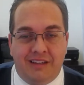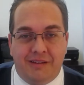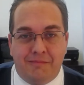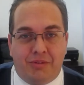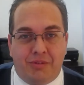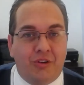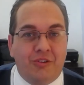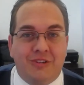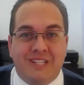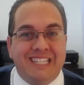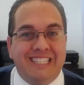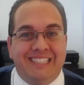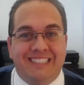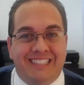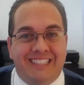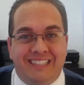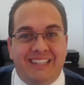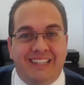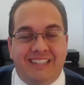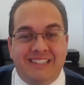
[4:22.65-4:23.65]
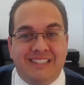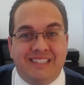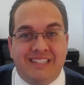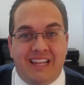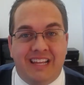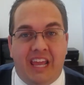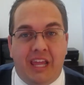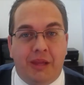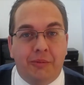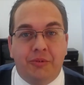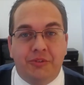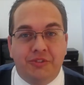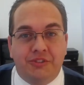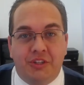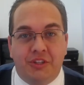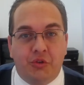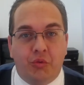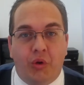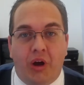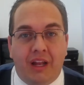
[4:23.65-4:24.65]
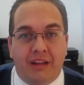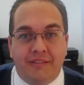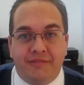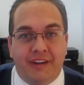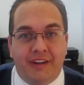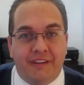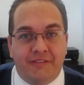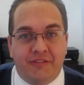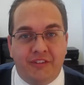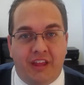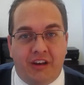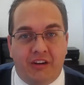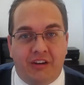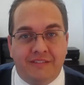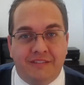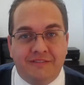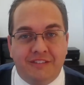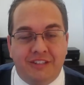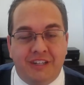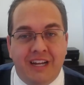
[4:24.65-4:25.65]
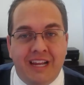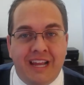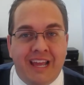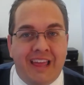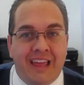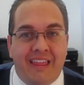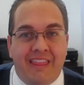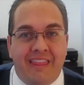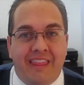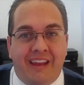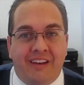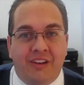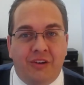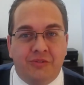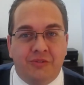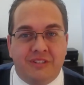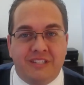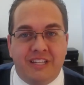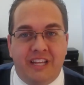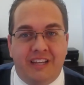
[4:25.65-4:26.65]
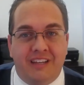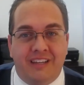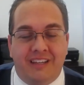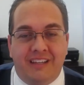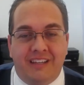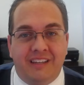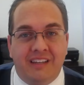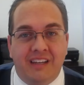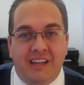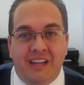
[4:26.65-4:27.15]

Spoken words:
person that is able to qualify for that offer. They don't say